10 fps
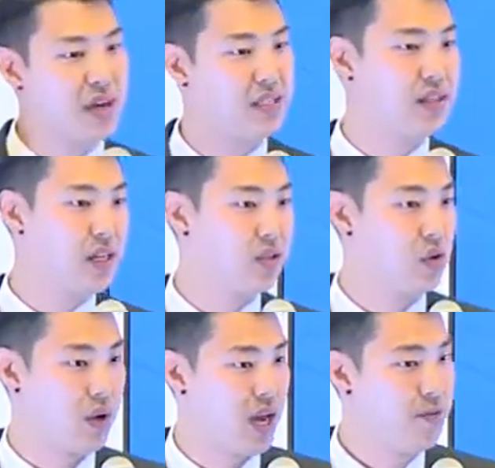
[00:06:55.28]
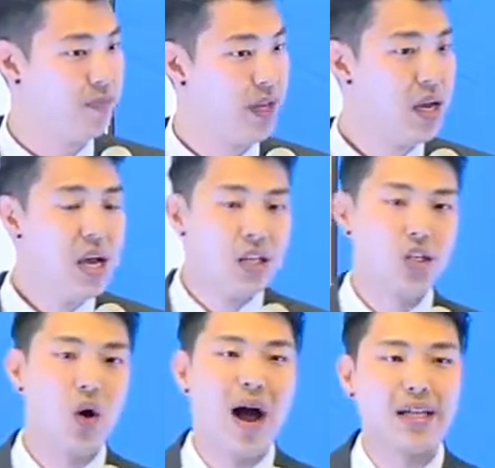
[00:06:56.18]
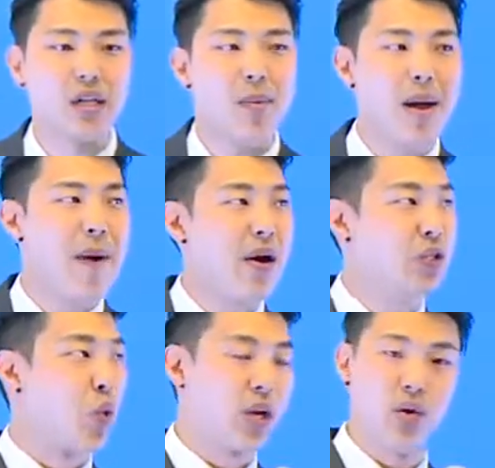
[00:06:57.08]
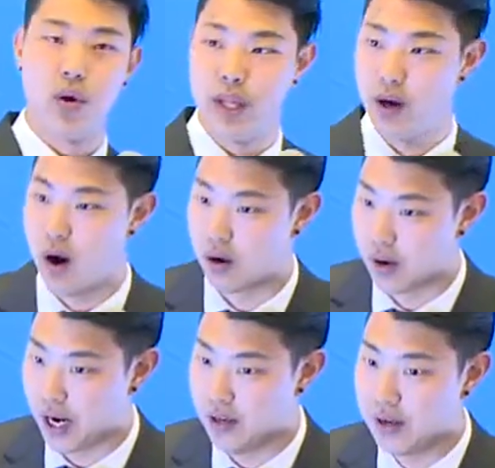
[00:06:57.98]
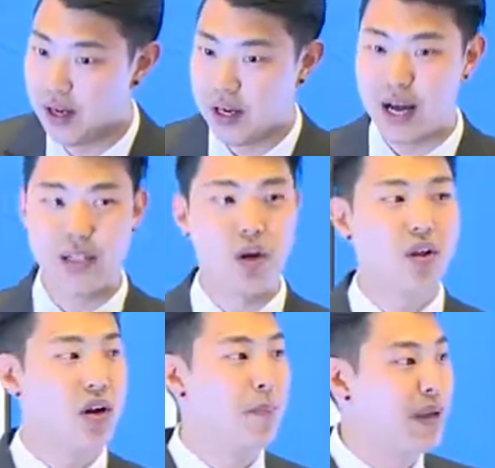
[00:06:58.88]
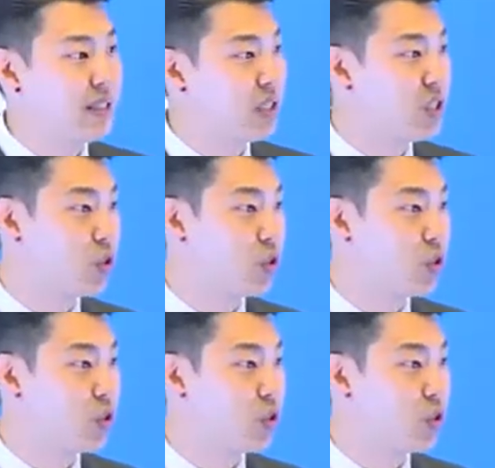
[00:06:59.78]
business, okay? So I saw my parents working really hard, right? and I saw their businesses